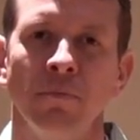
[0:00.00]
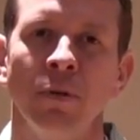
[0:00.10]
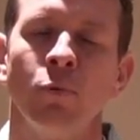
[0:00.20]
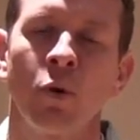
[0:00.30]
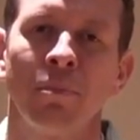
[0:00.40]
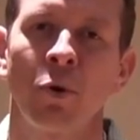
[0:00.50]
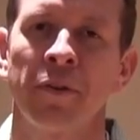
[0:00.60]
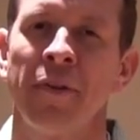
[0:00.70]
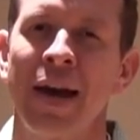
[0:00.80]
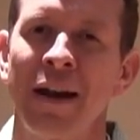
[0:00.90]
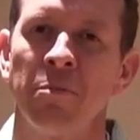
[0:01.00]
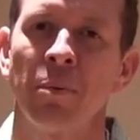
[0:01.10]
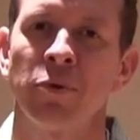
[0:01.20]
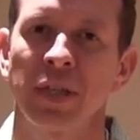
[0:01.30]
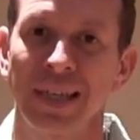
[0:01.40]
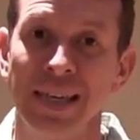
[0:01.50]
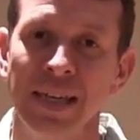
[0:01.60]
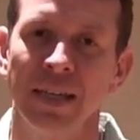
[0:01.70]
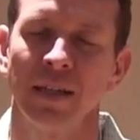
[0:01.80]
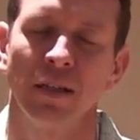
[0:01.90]
But more important than that, I remember as a
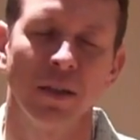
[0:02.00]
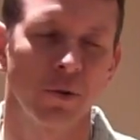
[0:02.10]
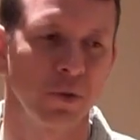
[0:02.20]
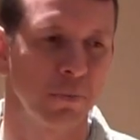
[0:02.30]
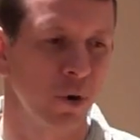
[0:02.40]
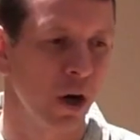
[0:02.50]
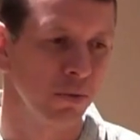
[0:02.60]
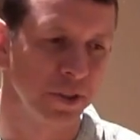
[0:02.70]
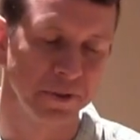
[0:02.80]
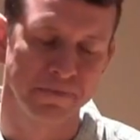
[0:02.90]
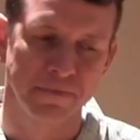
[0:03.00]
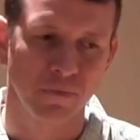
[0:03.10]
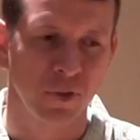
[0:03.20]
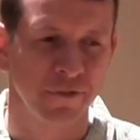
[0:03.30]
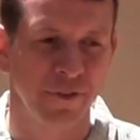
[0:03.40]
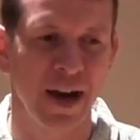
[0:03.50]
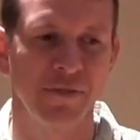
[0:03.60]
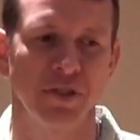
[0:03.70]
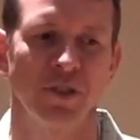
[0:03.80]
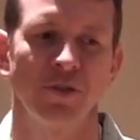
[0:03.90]
kid, literally probably
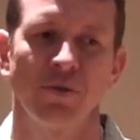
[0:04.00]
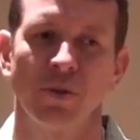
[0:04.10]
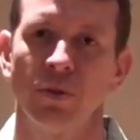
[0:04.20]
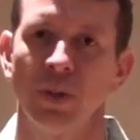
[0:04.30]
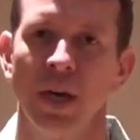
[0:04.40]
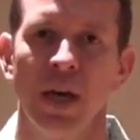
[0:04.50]
5, 6 years old,